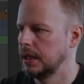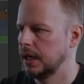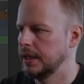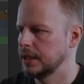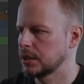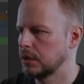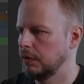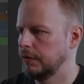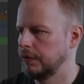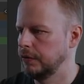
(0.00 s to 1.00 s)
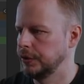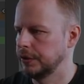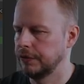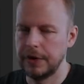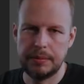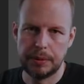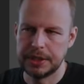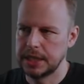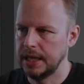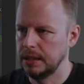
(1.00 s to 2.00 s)
And then scroll to frame number
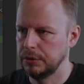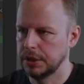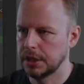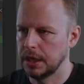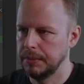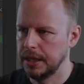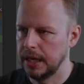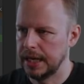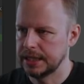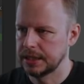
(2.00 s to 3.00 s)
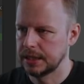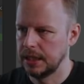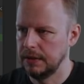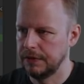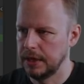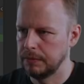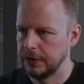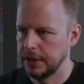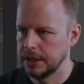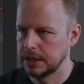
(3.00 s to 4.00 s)
10, which is going to be the last keyframe for
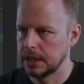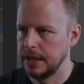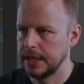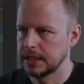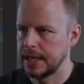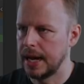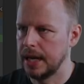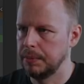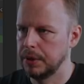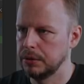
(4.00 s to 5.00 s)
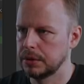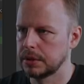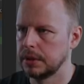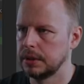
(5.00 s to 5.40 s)
this. And that's the high pose.